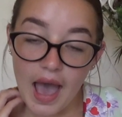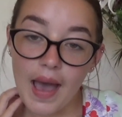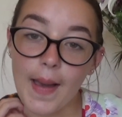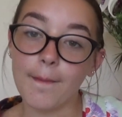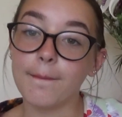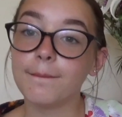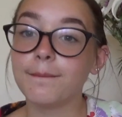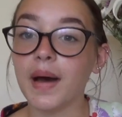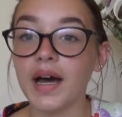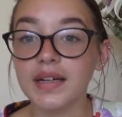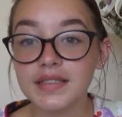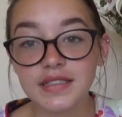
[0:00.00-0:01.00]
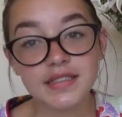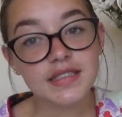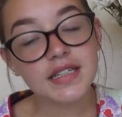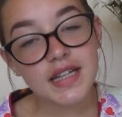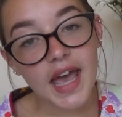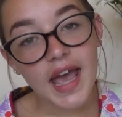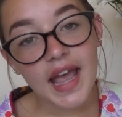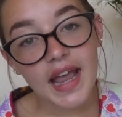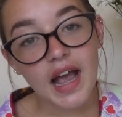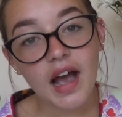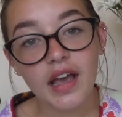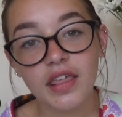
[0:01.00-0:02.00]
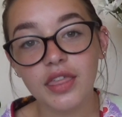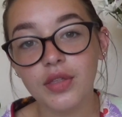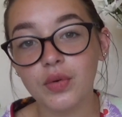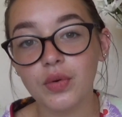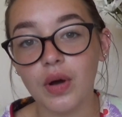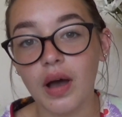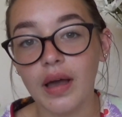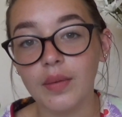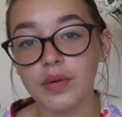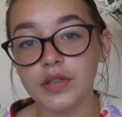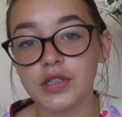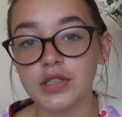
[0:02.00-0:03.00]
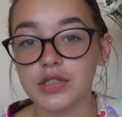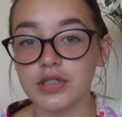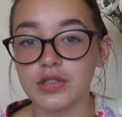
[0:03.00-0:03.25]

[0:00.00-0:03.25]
But today I thought I would